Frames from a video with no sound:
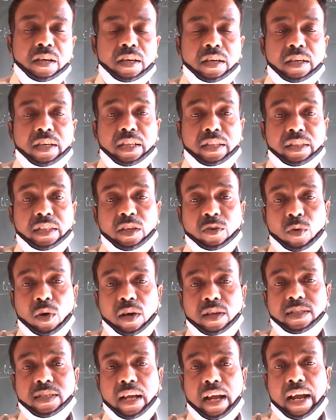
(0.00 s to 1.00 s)
Hindi
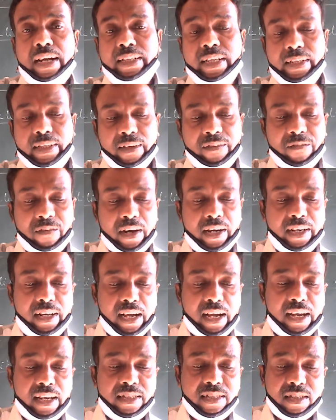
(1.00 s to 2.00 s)
was identified
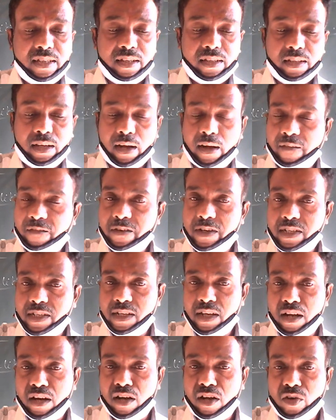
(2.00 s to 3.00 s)
as the
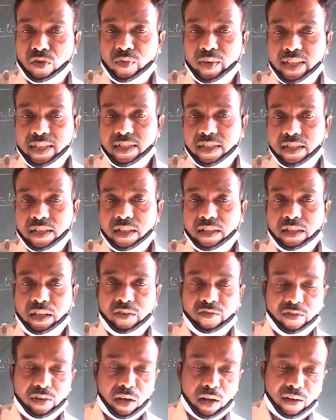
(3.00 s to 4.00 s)
official language,
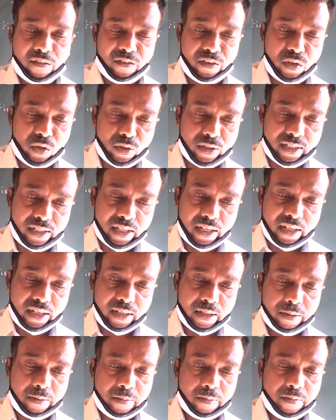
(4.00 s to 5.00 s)
that we all of you knows
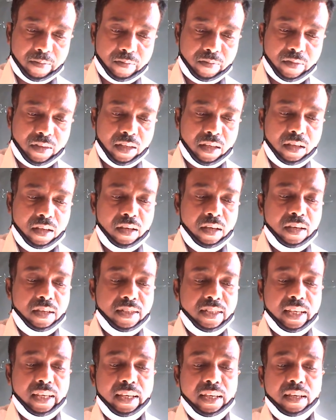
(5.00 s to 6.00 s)
that.
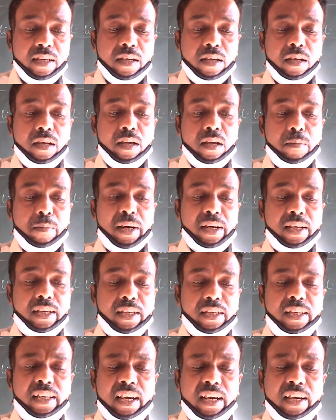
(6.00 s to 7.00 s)
See, but
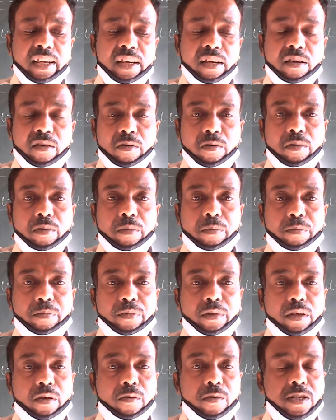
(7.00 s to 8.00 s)
here
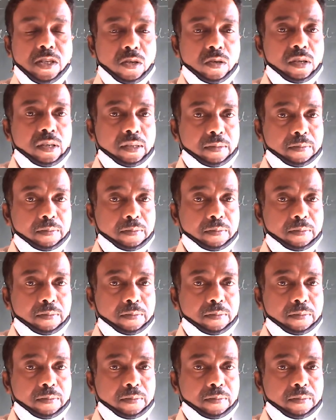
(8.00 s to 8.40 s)
we should